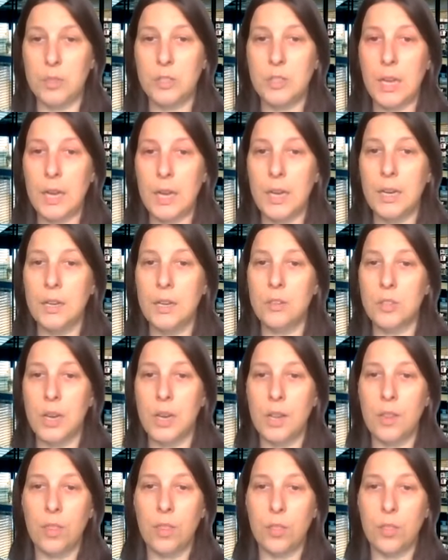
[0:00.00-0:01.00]
The second
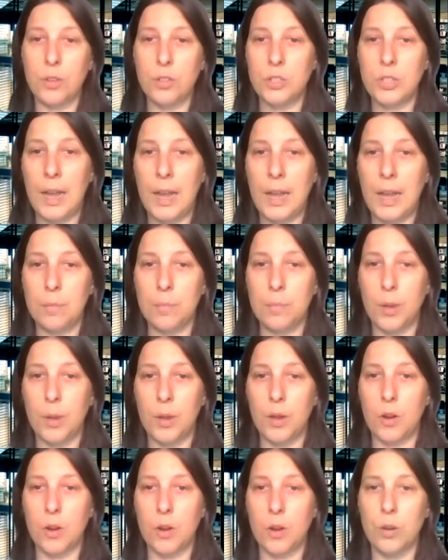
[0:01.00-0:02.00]
and third tab
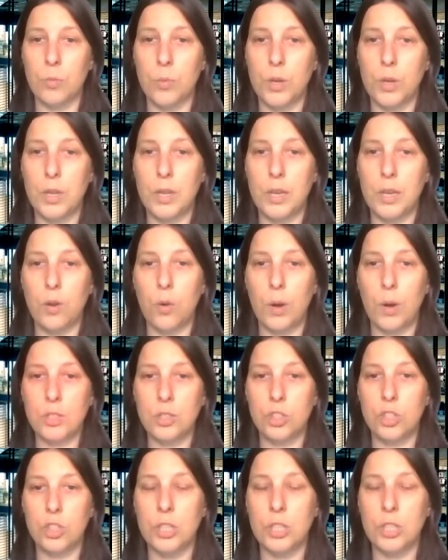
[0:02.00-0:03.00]
are really
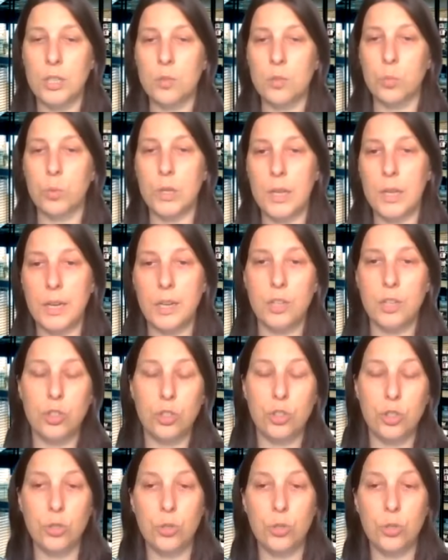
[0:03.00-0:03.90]
questions related